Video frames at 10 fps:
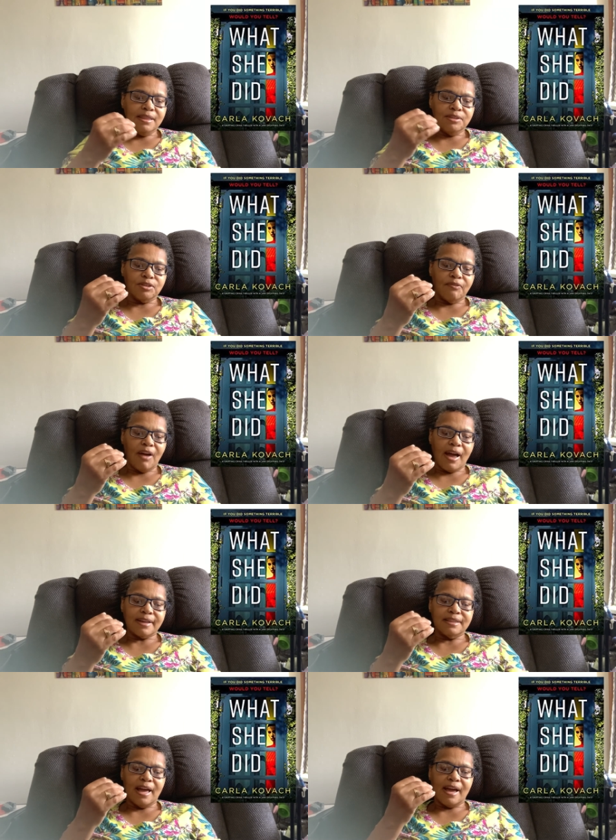there's the
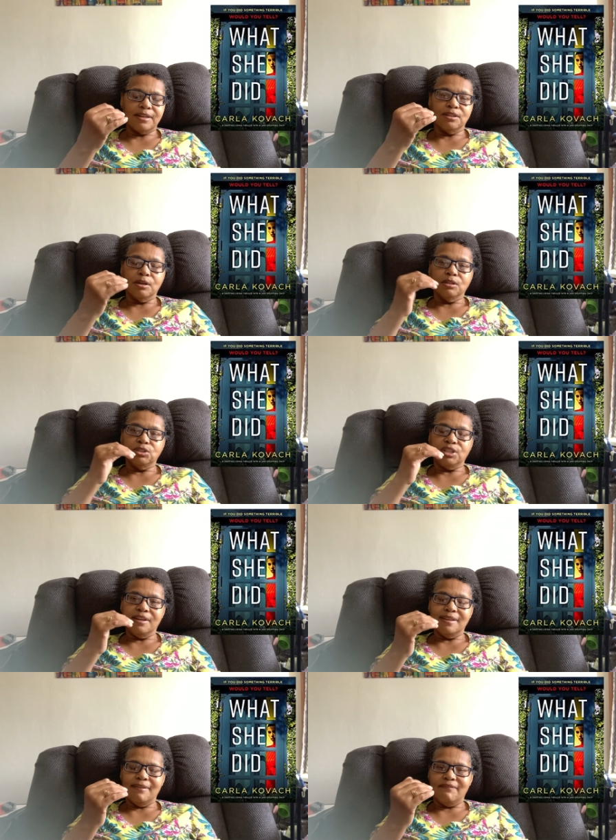fact that
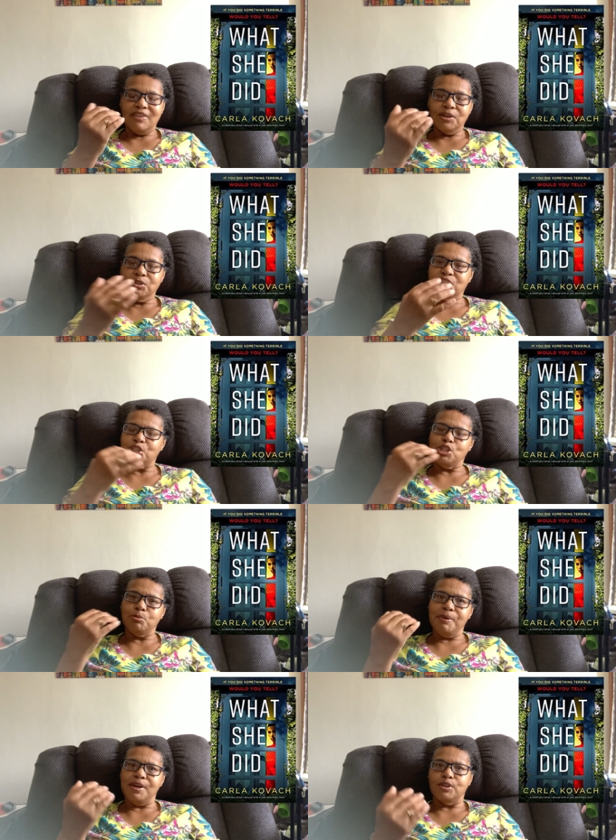she feels that she's
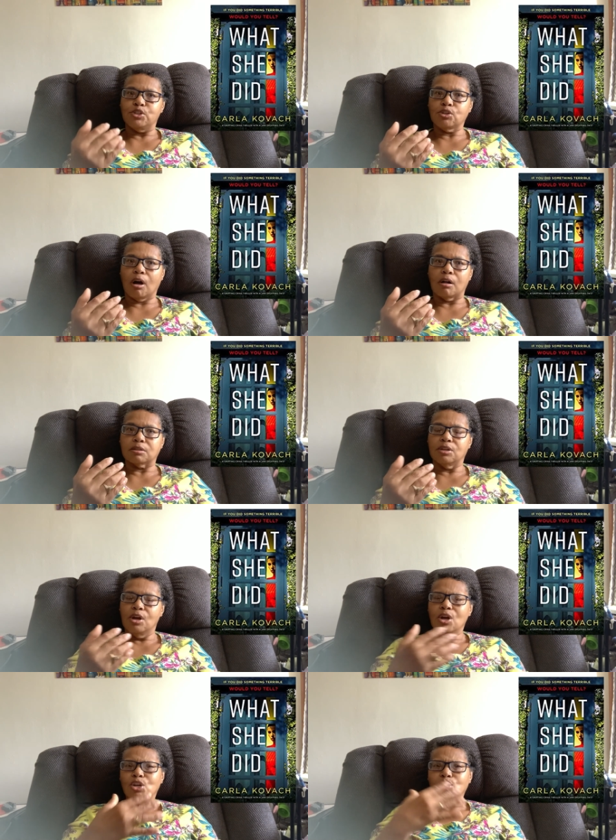being stalked.
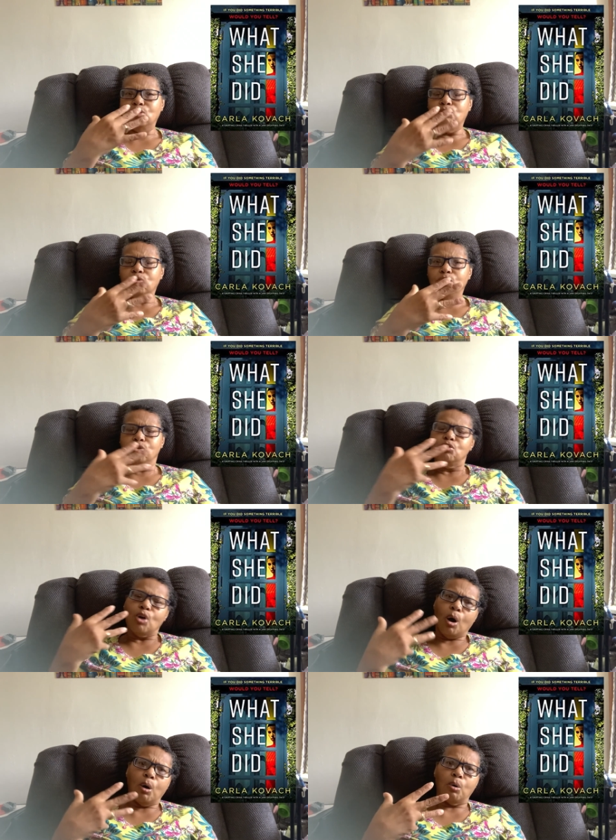You you
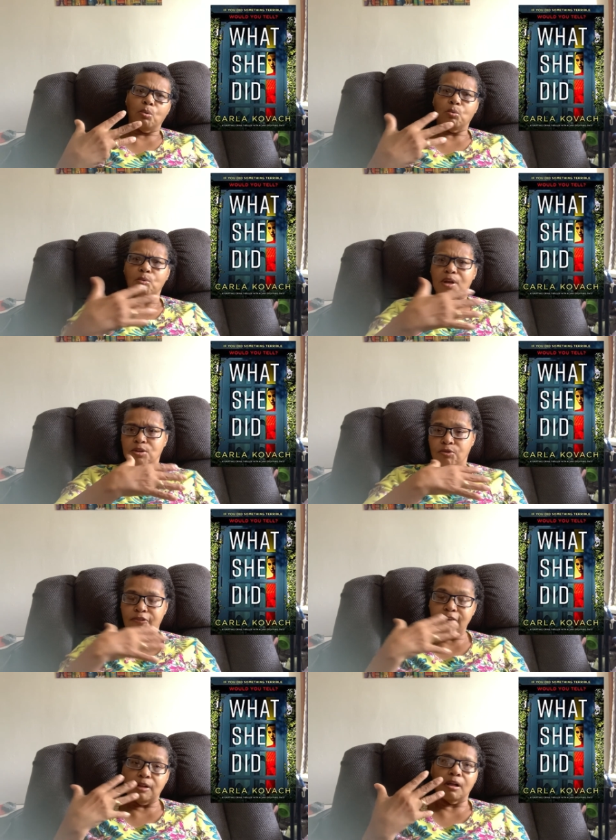know when you
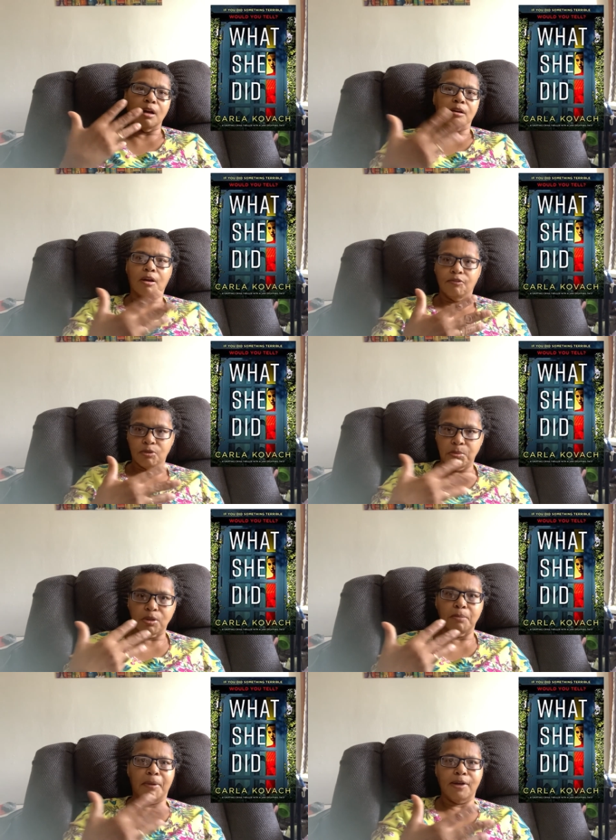feel uncomfortable
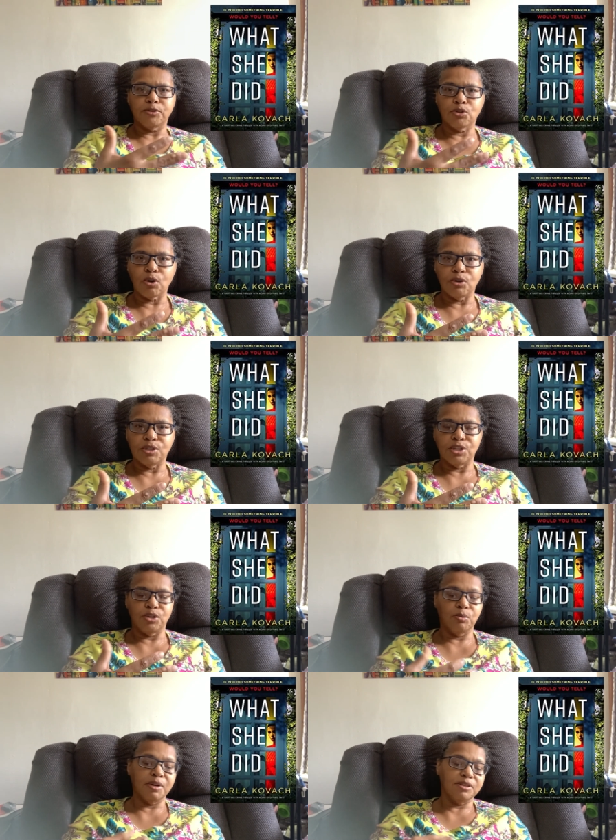about certain
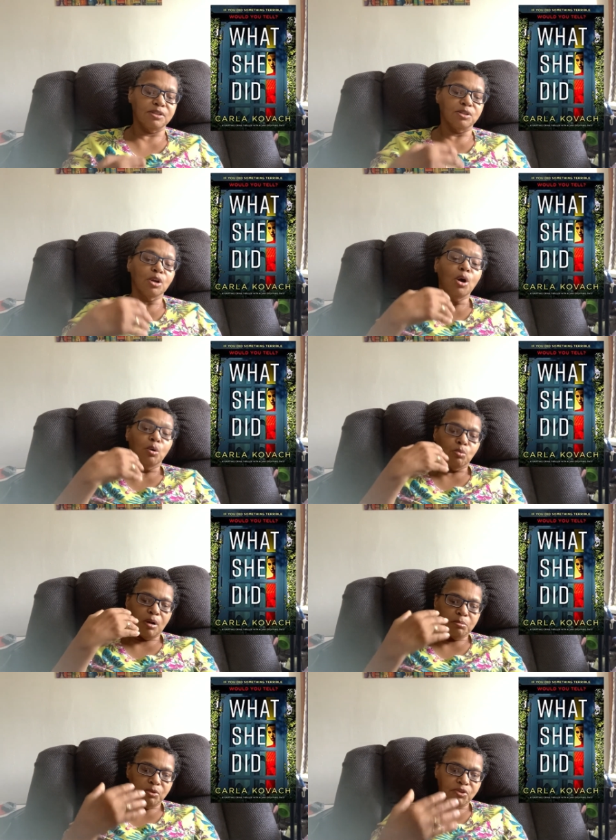situations. Well,
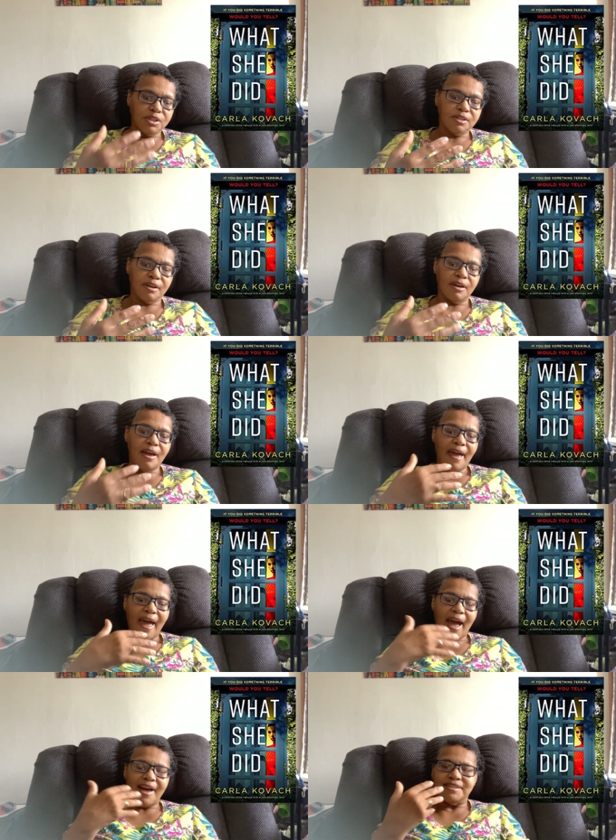Marissa
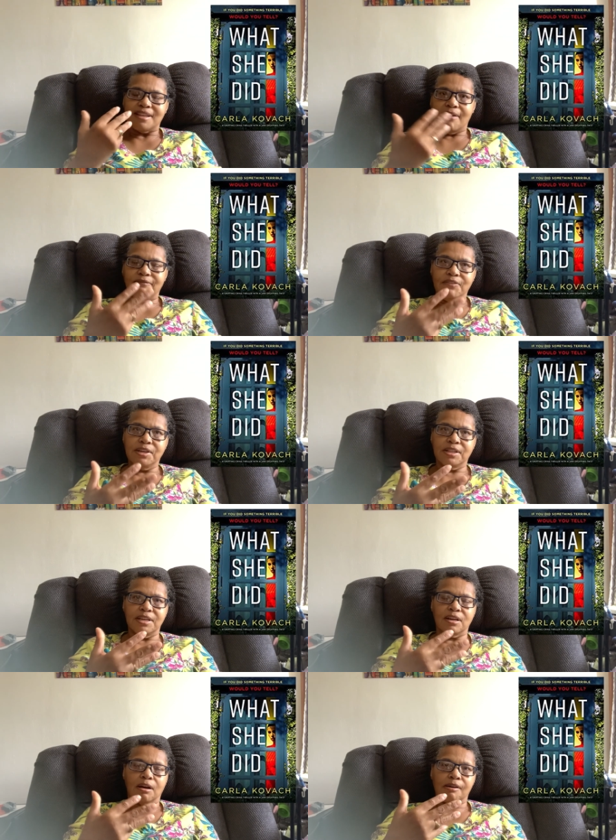has that
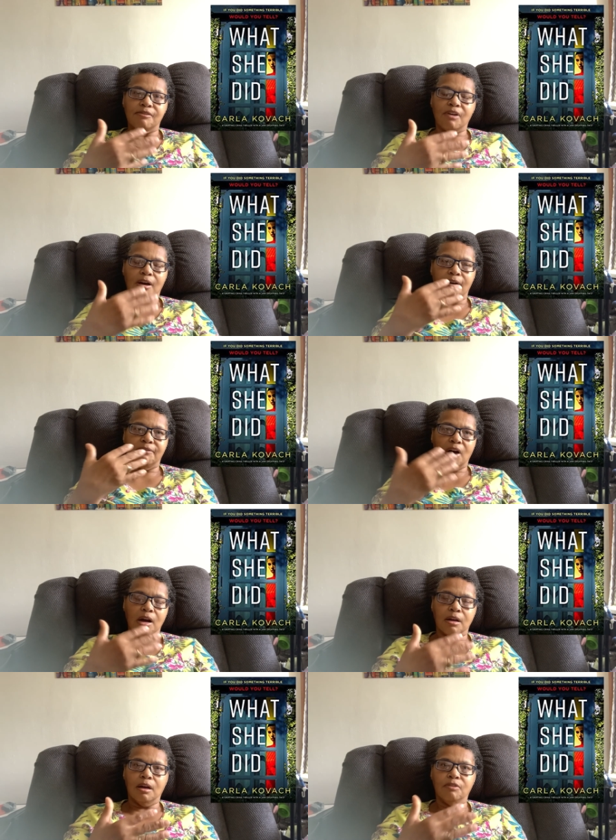feeling of, of
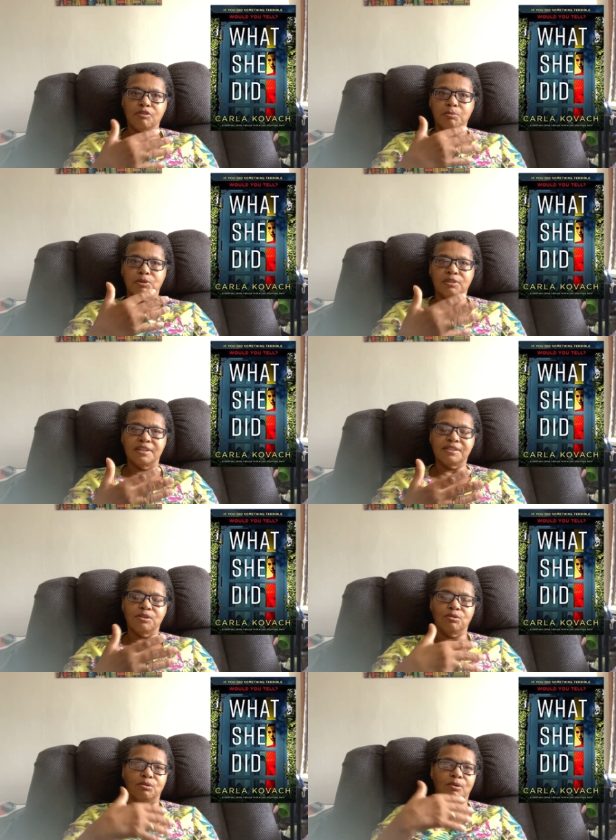uncomfortableness
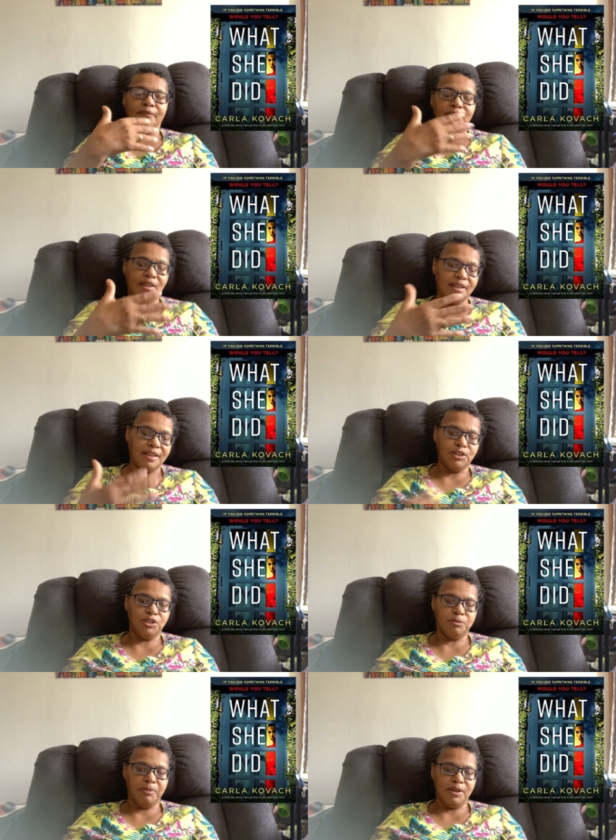or feeling that
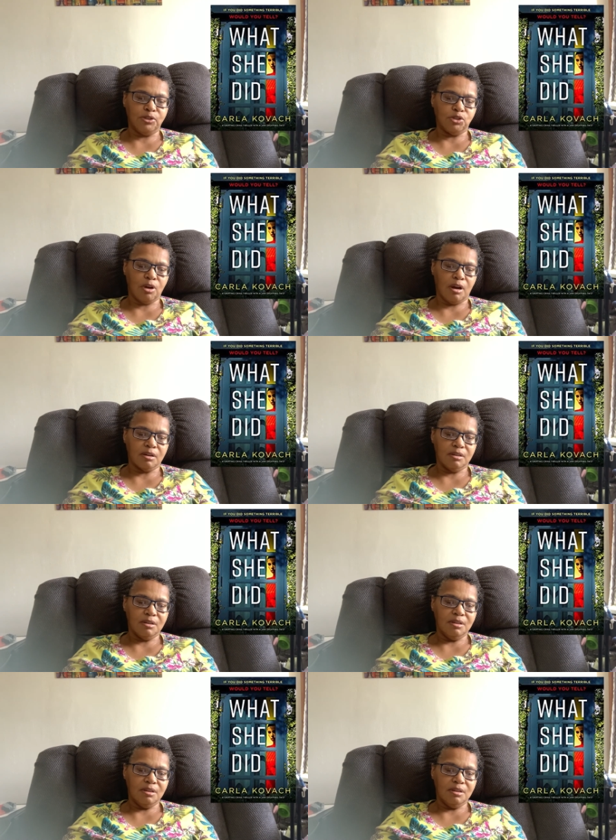she's being stalked.